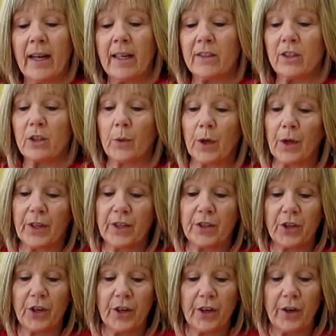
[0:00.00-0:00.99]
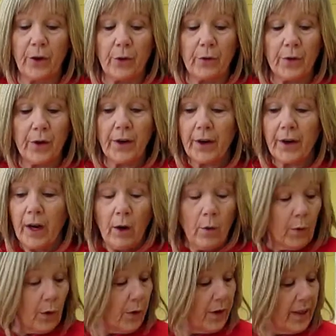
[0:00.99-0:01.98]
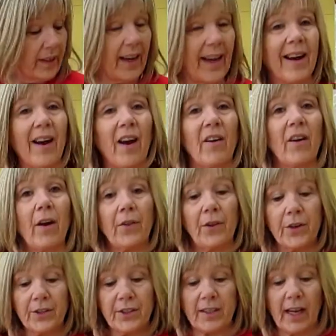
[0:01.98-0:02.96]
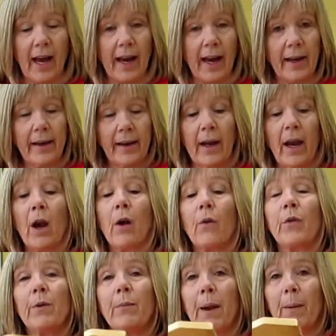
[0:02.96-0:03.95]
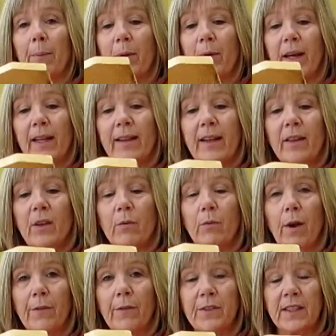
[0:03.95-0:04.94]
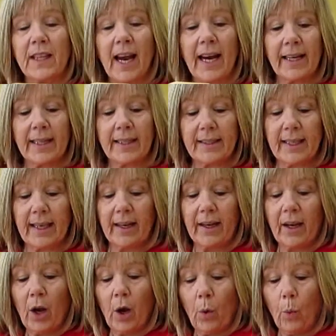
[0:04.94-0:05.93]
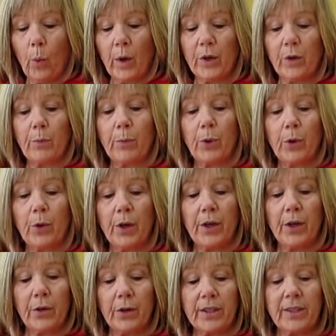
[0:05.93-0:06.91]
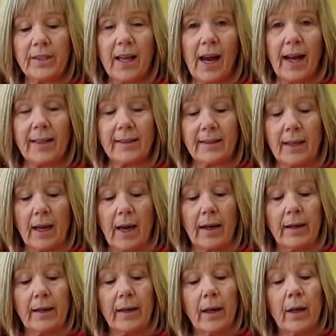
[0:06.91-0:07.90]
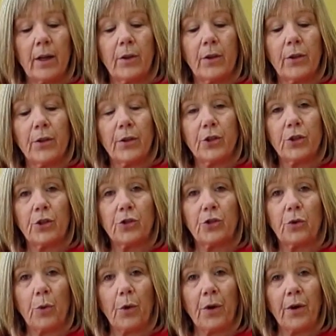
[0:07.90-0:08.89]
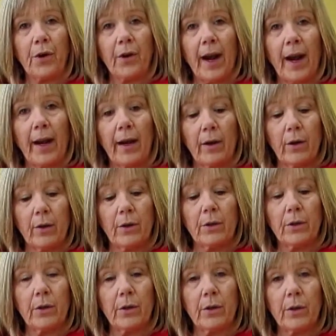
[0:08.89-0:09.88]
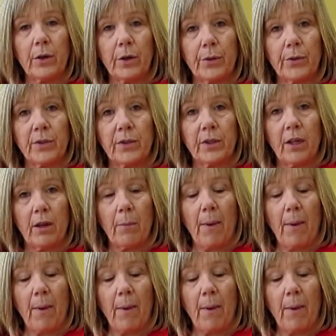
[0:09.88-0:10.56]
So we're going to turn it over. We're going to take our other side, remembering that the rough side is in. When you put your sides on, the shorter angle goes to the